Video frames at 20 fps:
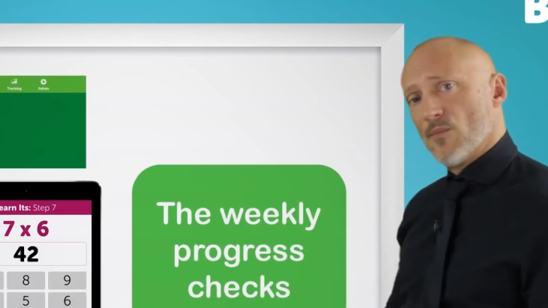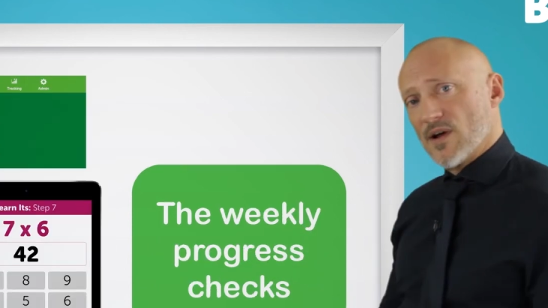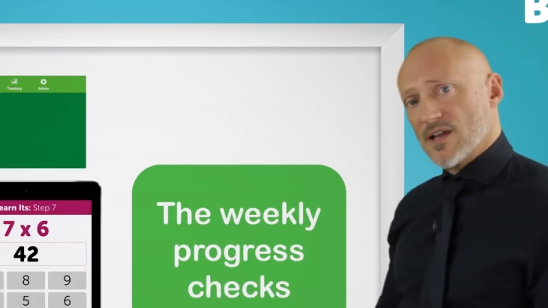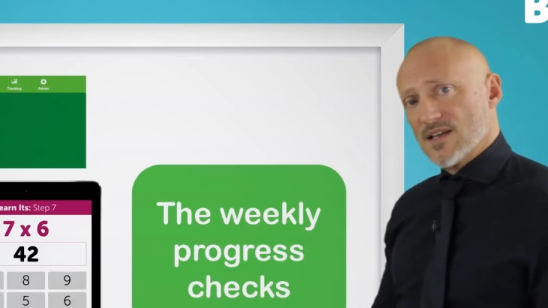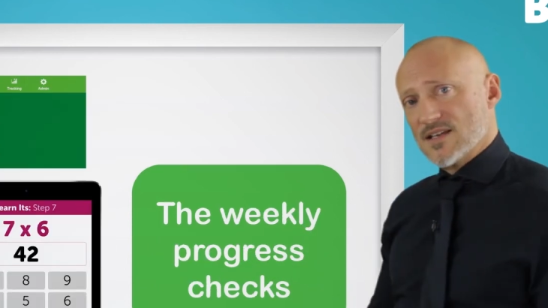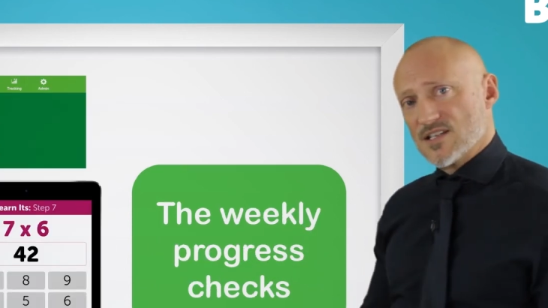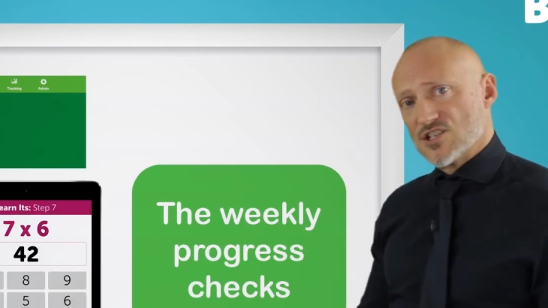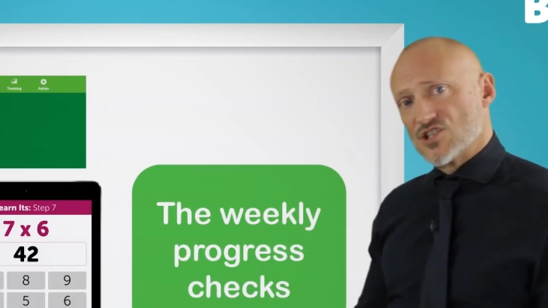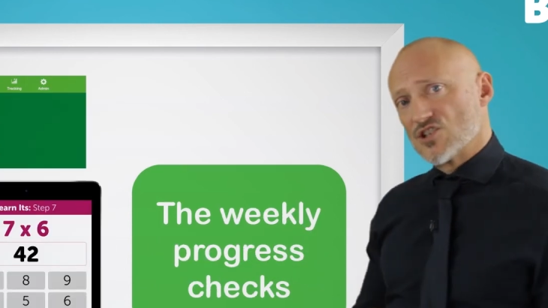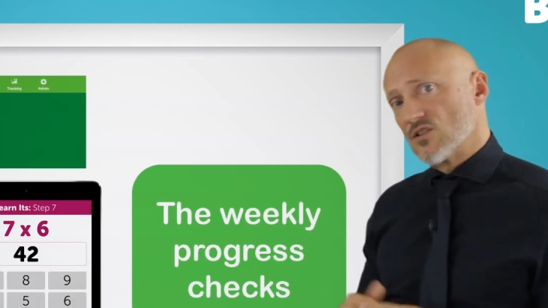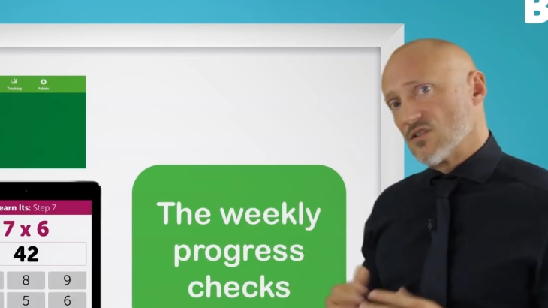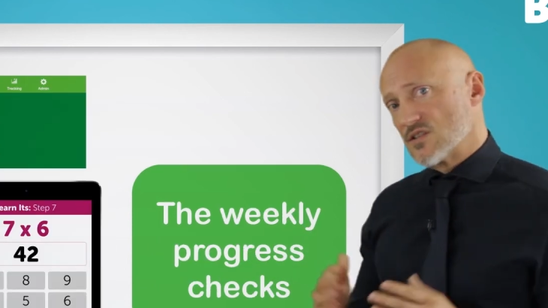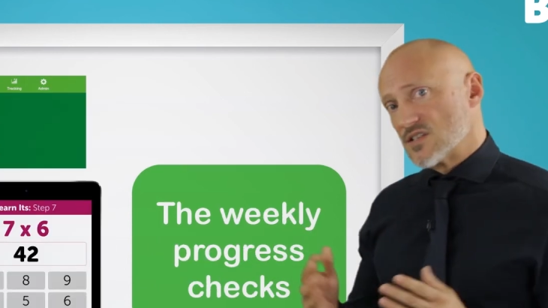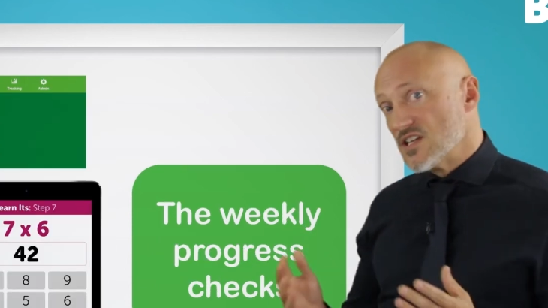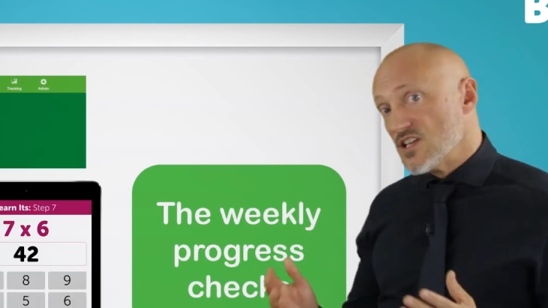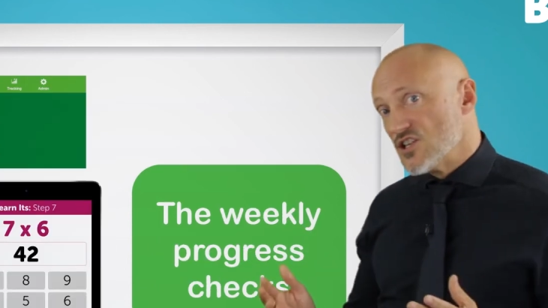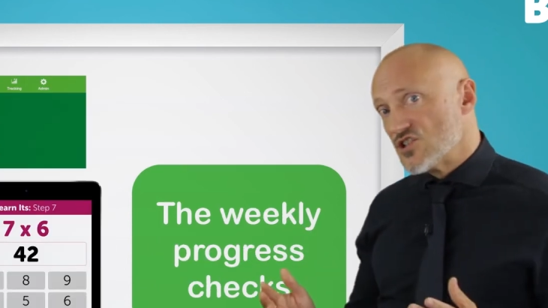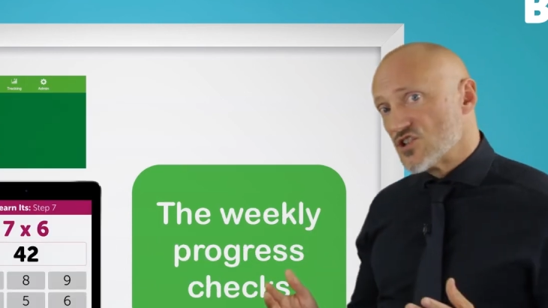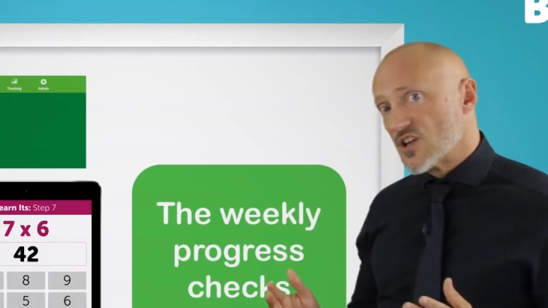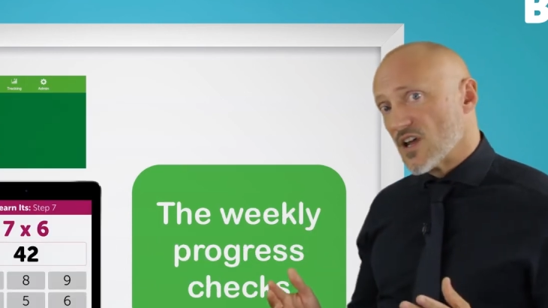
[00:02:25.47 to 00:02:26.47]
by a digital
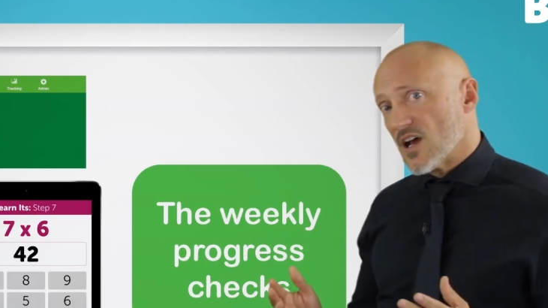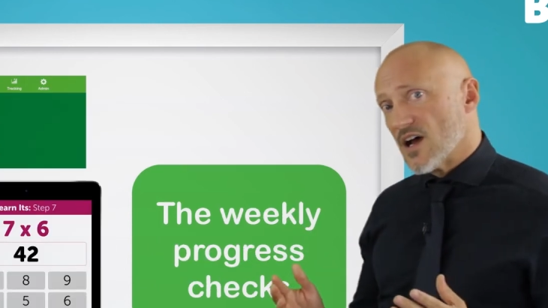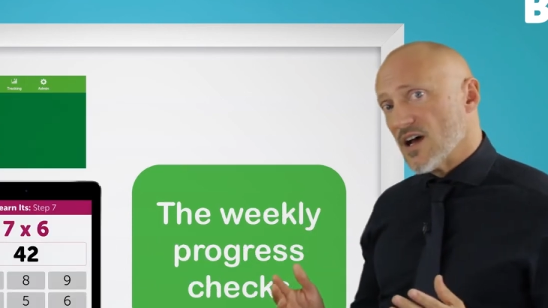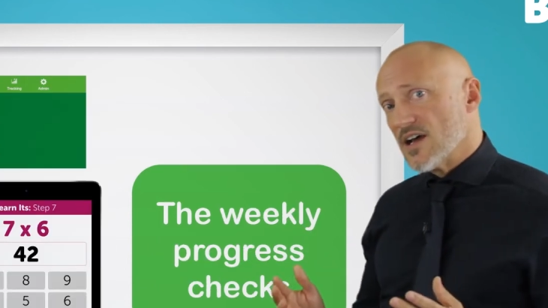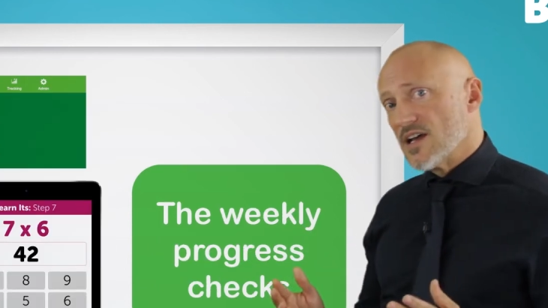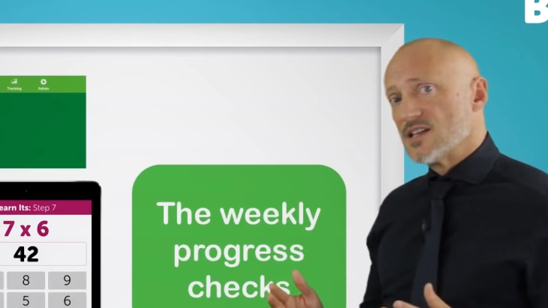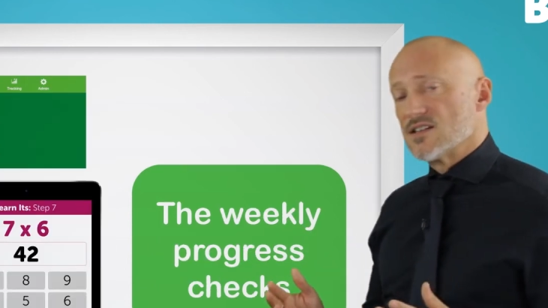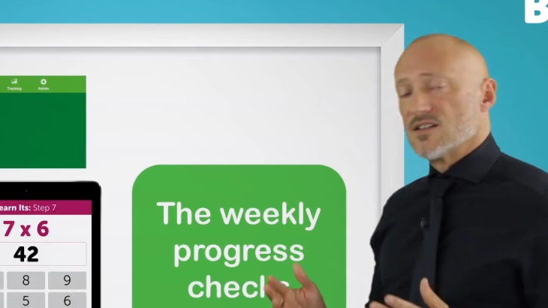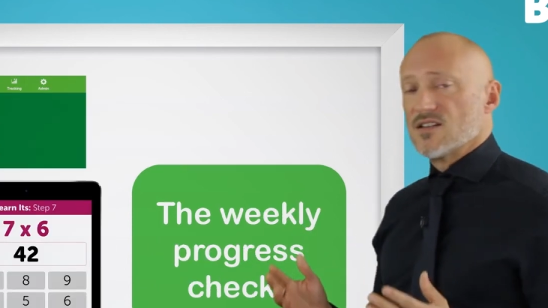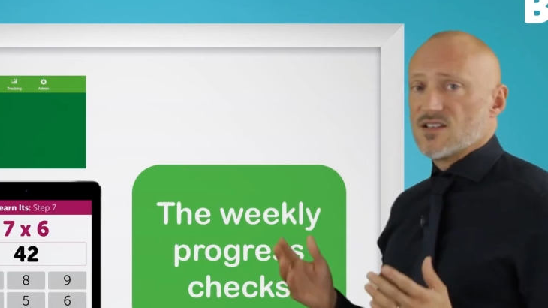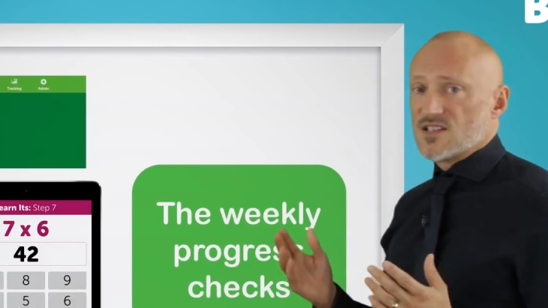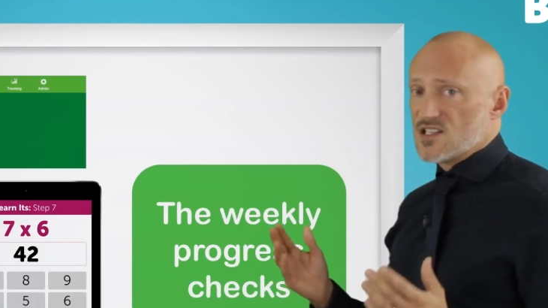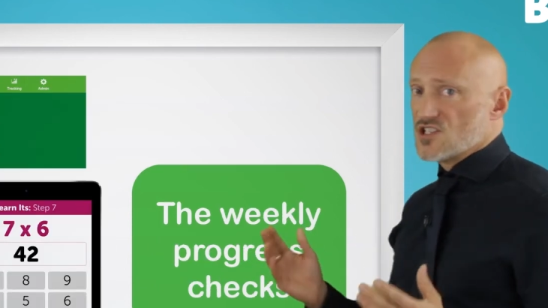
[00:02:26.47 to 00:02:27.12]
teacher guide and